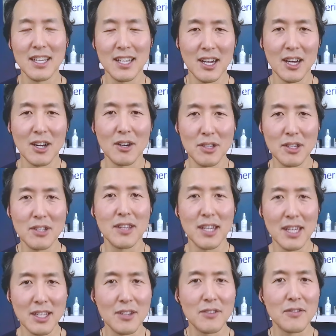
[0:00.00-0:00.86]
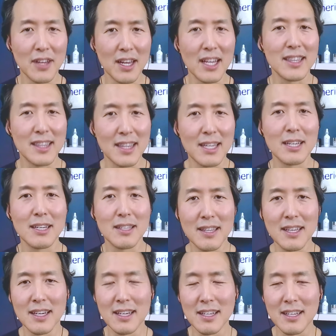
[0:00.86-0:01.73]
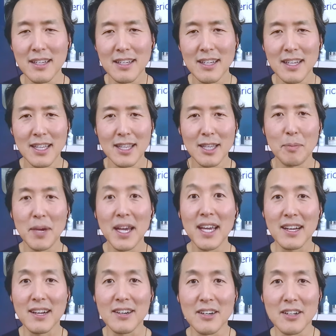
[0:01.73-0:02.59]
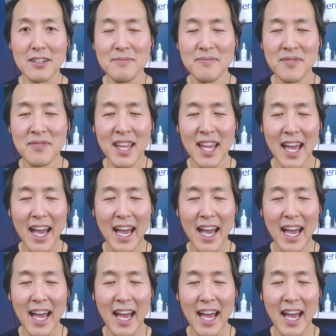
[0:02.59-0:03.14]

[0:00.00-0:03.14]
you know, that you've hit the the the pinnacle.